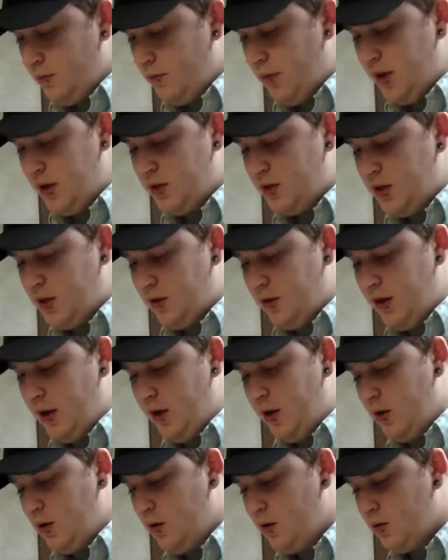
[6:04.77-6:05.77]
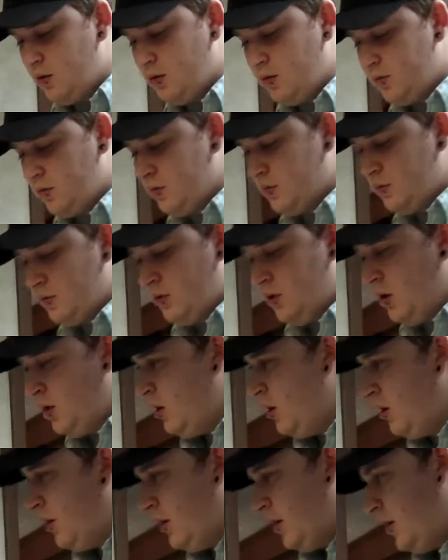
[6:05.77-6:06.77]
Basically,
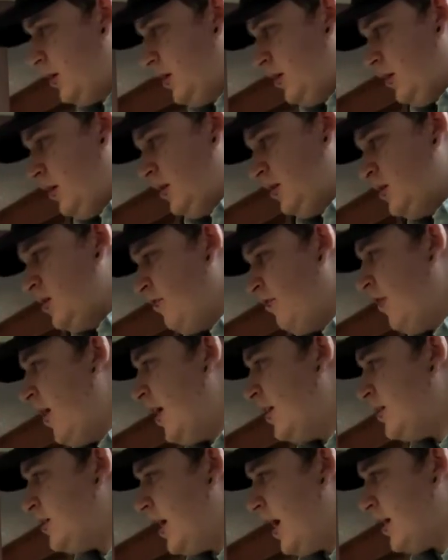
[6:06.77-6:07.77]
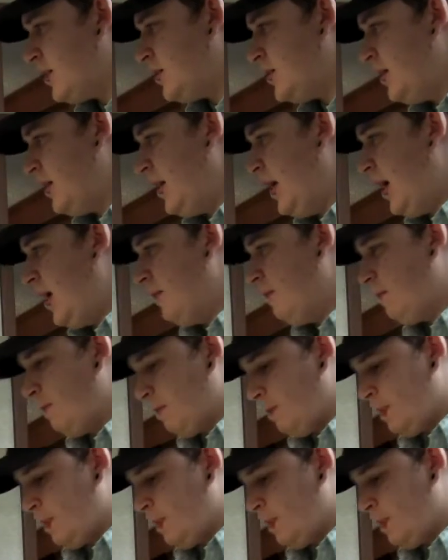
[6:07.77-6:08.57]
it's a fantastic game.